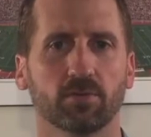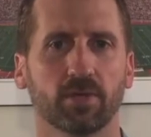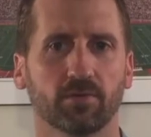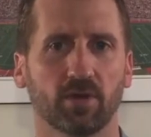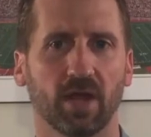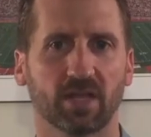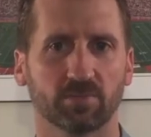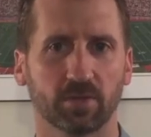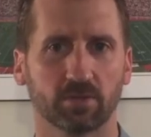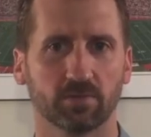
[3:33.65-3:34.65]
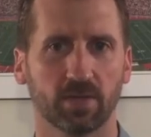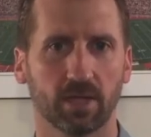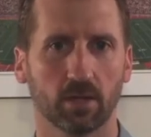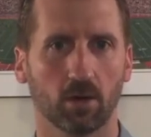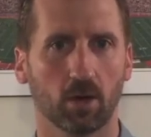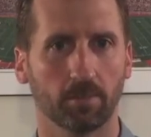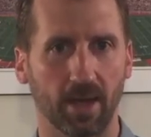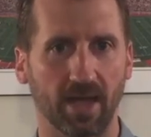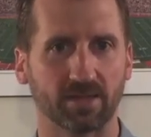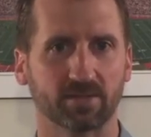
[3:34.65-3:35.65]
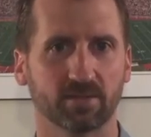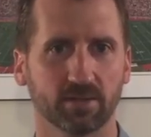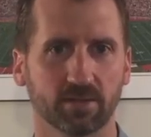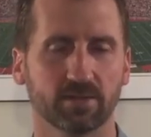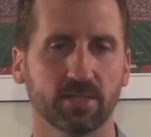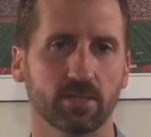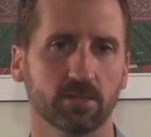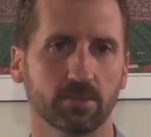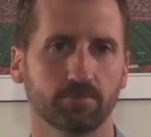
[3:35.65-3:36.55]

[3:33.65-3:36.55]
different aspects of data on masks and disease.